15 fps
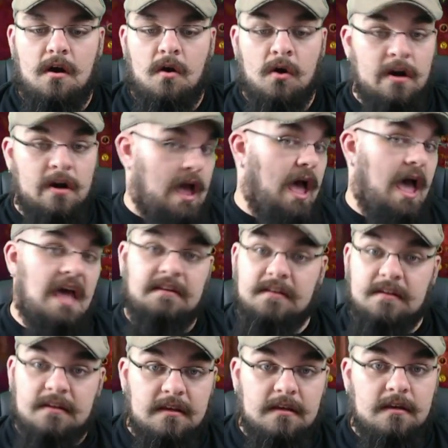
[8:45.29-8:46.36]

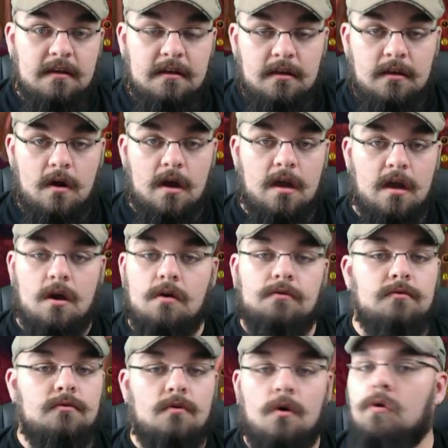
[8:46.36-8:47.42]
not. I could go
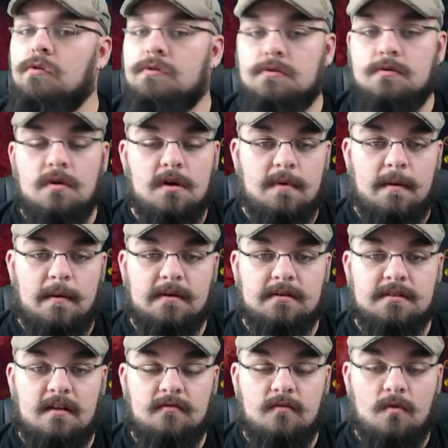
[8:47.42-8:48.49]
through the whole story by
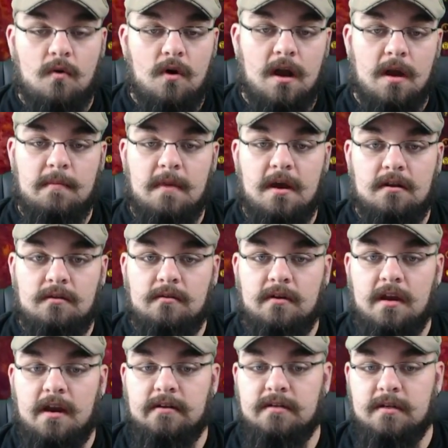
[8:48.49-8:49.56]
myself, or I could make a new
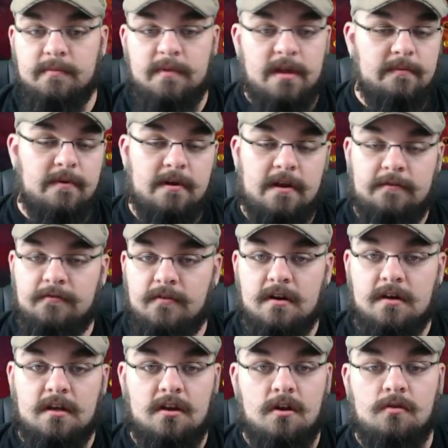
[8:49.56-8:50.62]
character and me and my
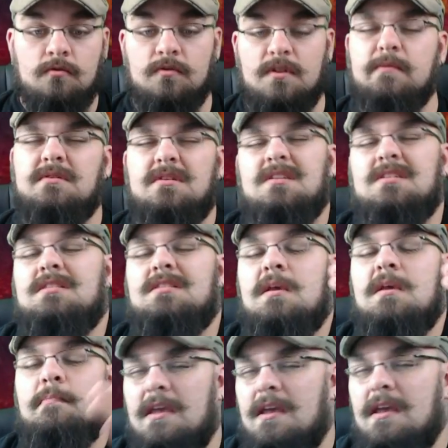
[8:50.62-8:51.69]
friend could go through. That was such the
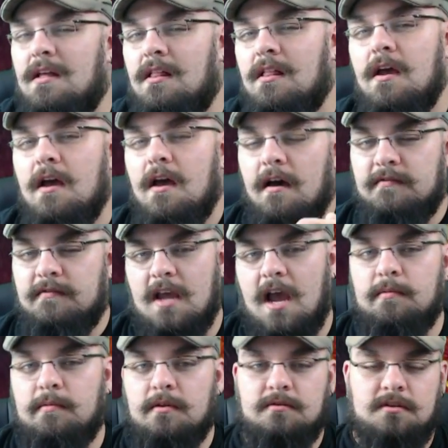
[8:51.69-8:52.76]
appeal of
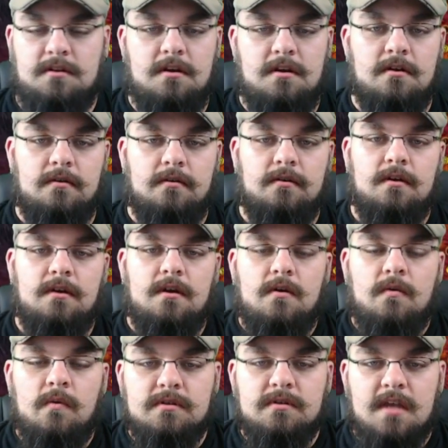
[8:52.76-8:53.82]
Diablo 2.
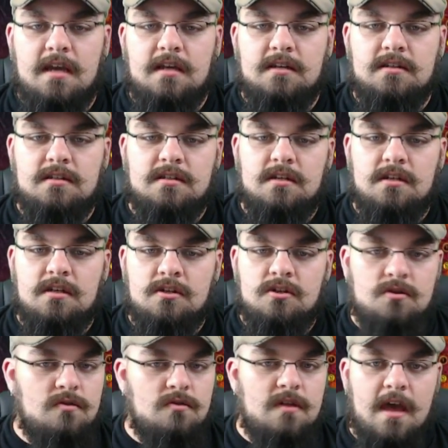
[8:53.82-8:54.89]
Was I could just
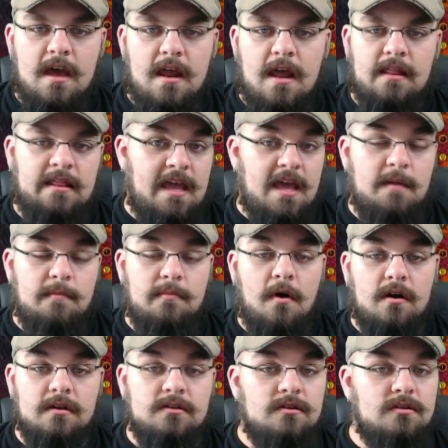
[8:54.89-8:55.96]
do that at LAN
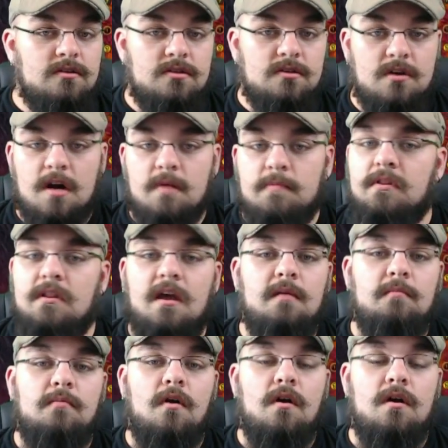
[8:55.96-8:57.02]
parties. You could just start up a
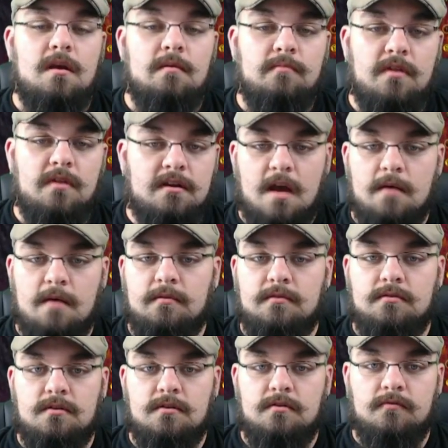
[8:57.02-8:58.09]
LAN party and play Diablo
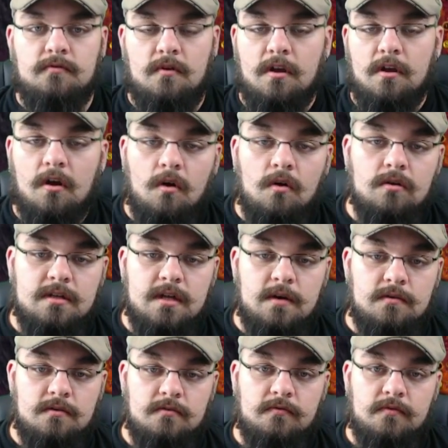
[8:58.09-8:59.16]
2 for a whole day
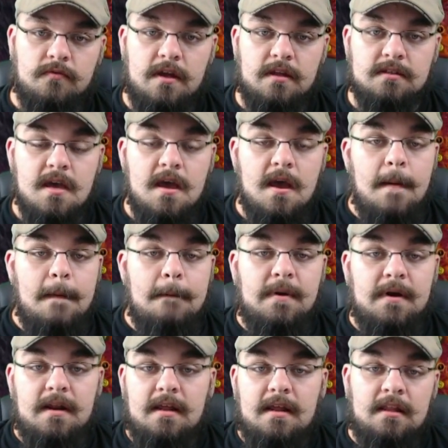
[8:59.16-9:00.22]
with your friends.
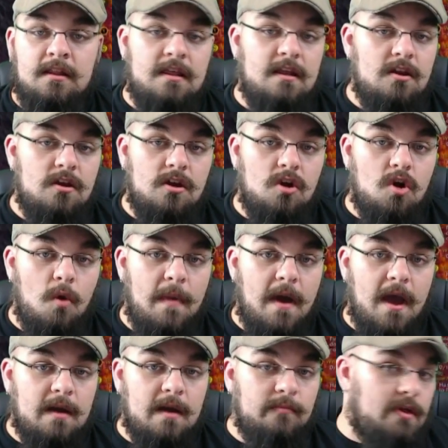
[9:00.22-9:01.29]
But then you could go
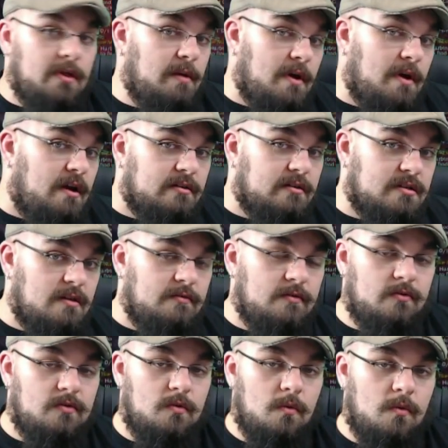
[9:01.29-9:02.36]
back and play it by yourself
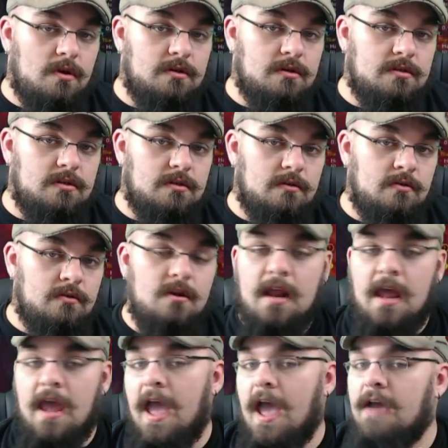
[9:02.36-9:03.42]
if you wanted to. You
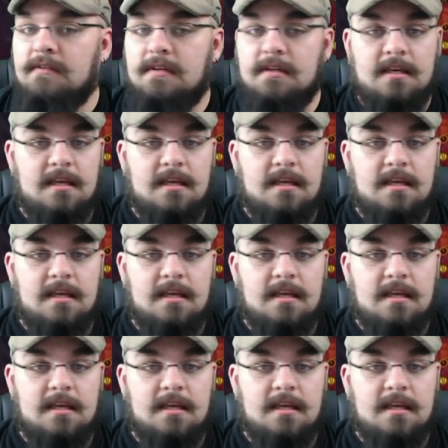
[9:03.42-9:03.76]
didn't have to